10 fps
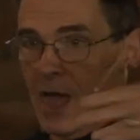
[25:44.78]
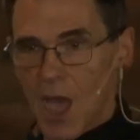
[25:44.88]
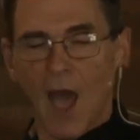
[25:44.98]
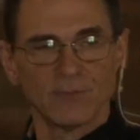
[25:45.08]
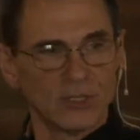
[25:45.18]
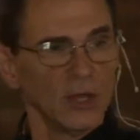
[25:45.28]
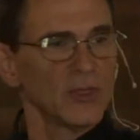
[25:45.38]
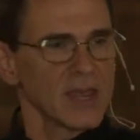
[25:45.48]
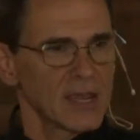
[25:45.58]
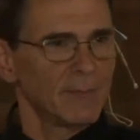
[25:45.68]
I'm still
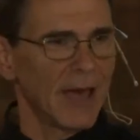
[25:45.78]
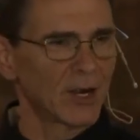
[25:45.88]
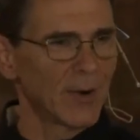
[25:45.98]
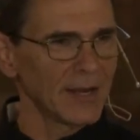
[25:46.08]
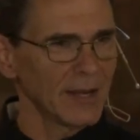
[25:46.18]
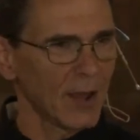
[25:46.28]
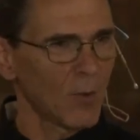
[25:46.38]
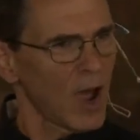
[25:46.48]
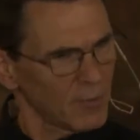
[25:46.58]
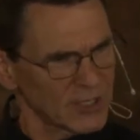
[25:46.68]
thinking about her right now.
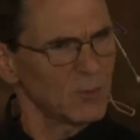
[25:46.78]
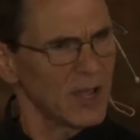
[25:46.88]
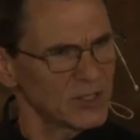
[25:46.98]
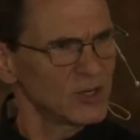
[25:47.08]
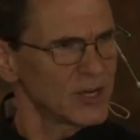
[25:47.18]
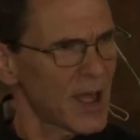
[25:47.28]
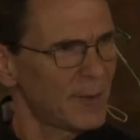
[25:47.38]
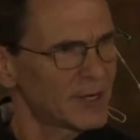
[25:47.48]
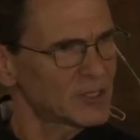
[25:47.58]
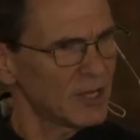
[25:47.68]
Why was she wasting her time on
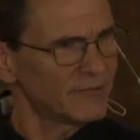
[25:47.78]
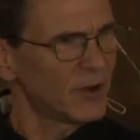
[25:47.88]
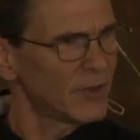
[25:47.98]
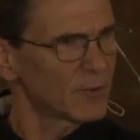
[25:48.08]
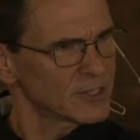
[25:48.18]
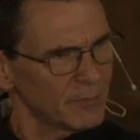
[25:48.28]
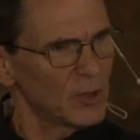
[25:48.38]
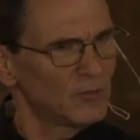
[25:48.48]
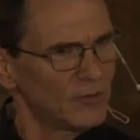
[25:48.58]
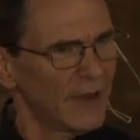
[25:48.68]
her cell phone? There was a
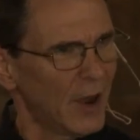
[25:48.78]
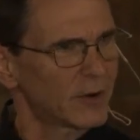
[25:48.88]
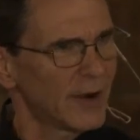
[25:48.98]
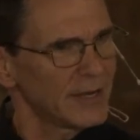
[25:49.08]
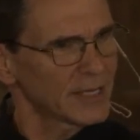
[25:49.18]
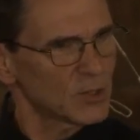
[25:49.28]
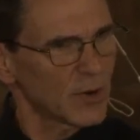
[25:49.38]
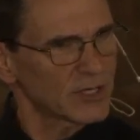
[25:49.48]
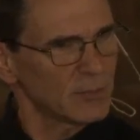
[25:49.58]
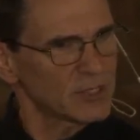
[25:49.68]
beautiful flower right next to where
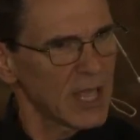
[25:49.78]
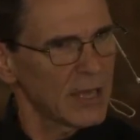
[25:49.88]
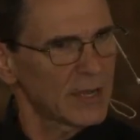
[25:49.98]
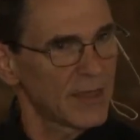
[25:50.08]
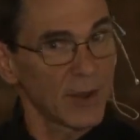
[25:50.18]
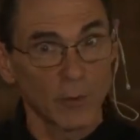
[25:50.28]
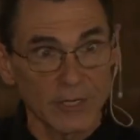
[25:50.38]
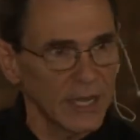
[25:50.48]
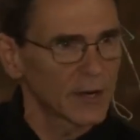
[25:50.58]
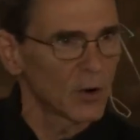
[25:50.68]
she was standing, and there were
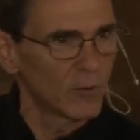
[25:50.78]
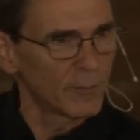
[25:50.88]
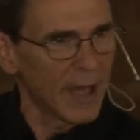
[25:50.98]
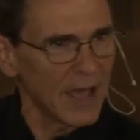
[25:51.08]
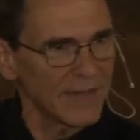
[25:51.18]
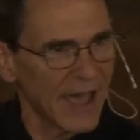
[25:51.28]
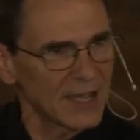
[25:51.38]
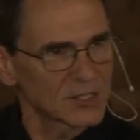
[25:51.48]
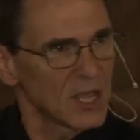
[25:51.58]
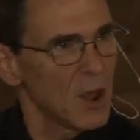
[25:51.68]
deer over behind the
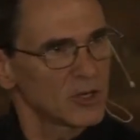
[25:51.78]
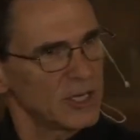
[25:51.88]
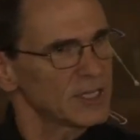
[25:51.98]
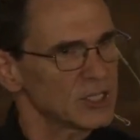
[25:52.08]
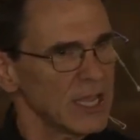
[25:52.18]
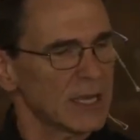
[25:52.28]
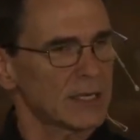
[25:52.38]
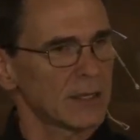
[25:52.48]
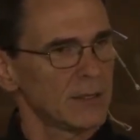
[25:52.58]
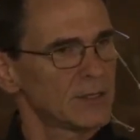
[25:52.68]
house. She didn't see it.
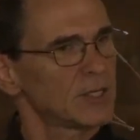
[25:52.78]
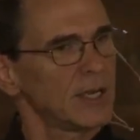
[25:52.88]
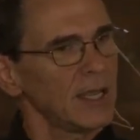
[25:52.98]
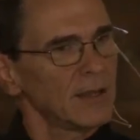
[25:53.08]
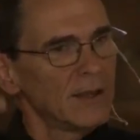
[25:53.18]
See?